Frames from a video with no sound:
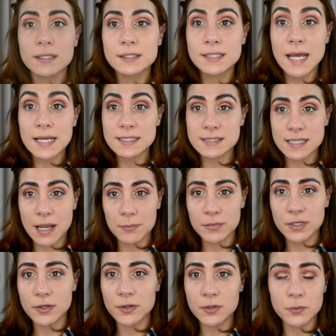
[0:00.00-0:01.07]
Next, I'm
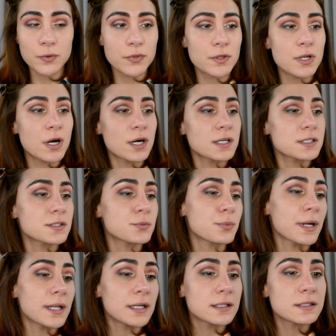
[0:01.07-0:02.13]
gonna go in with Nars
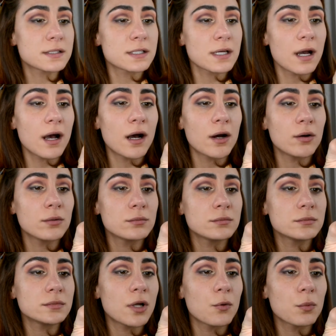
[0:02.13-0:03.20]
Radiant
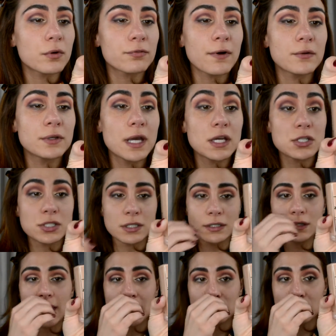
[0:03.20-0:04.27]
Longwear
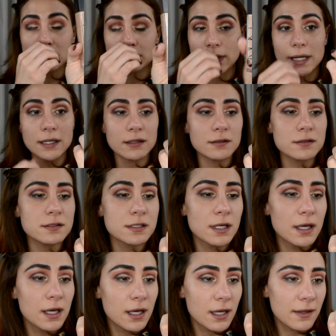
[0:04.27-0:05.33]
Foundation, Natural Radiant,
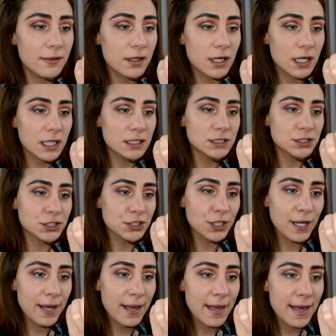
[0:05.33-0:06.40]
in the color
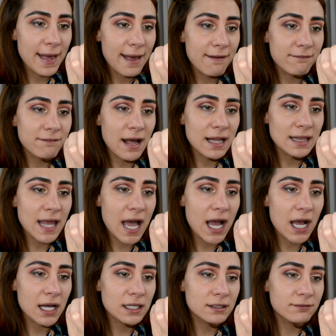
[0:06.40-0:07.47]

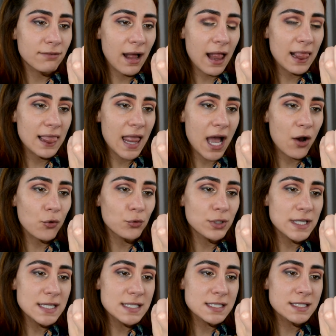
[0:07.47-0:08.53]

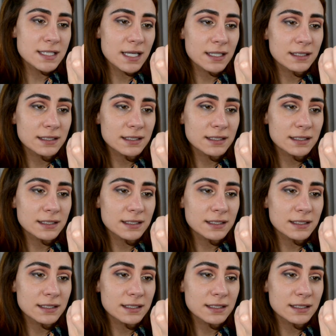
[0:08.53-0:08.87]
Vajauris.